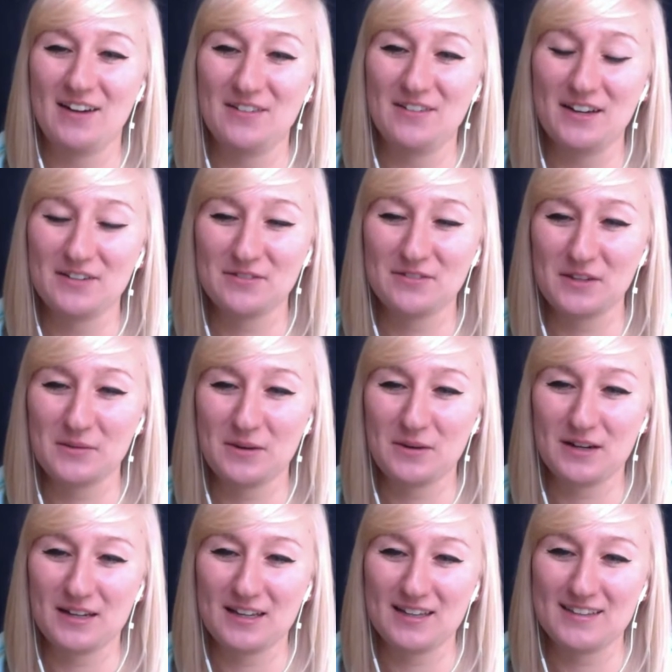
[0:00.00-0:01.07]
I don't really want
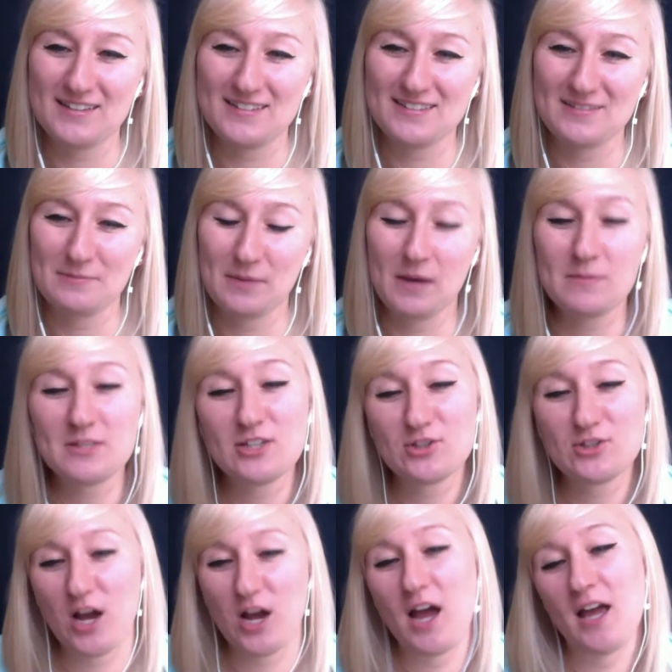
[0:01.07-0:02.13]
to, but I'm still
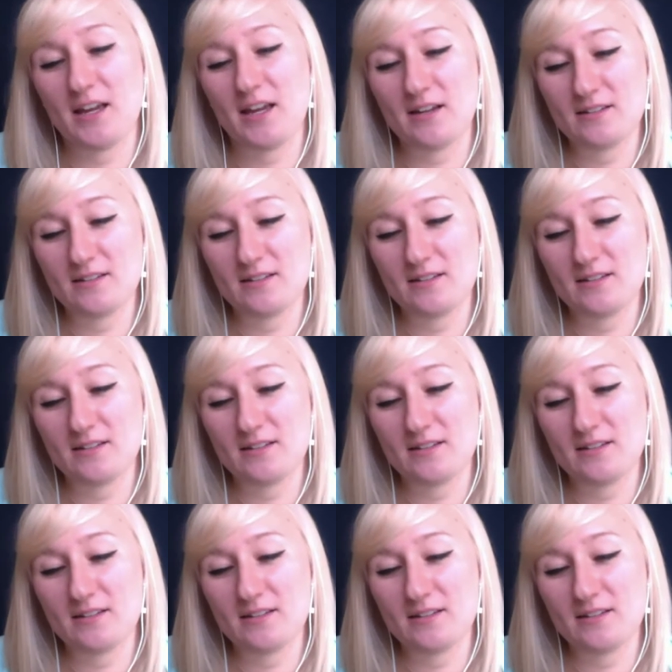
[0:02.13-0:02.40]
trying.